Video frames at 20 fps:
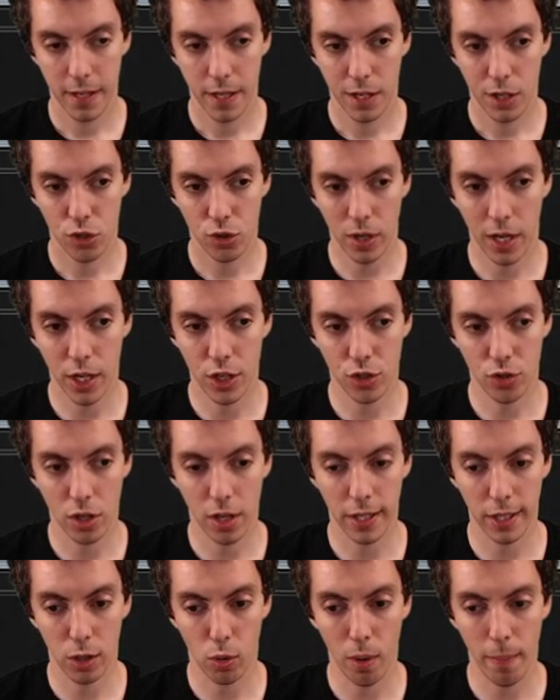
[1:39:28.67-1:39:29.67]
Try and draw
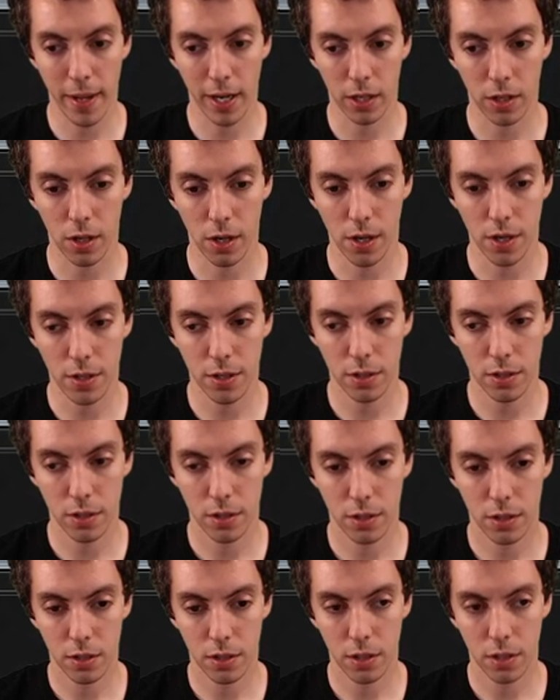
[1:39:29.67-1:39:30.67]
like a one mana card.
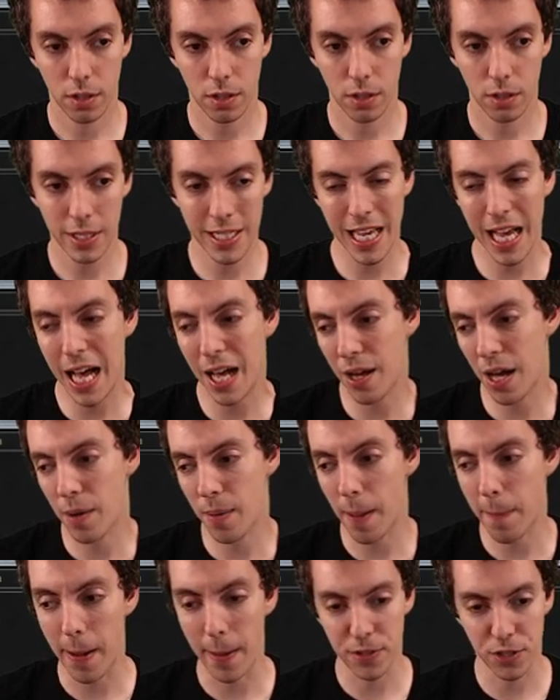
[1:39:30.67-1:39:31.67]
Yeah, I'll,
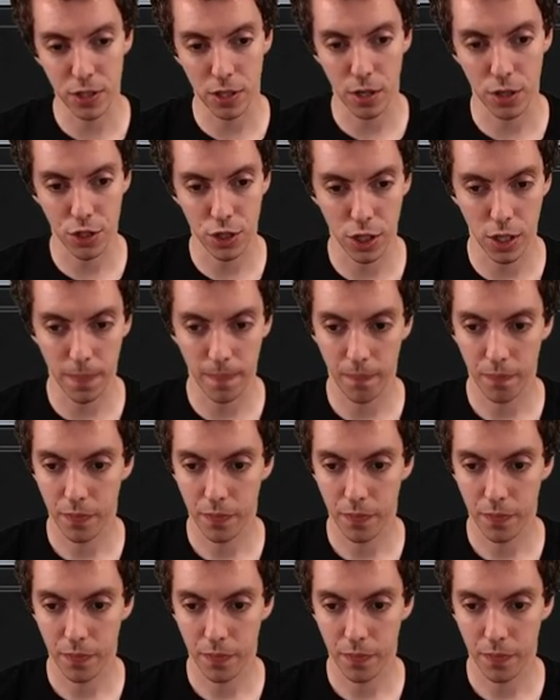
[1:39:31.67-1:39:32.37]
I'll pop star, sure.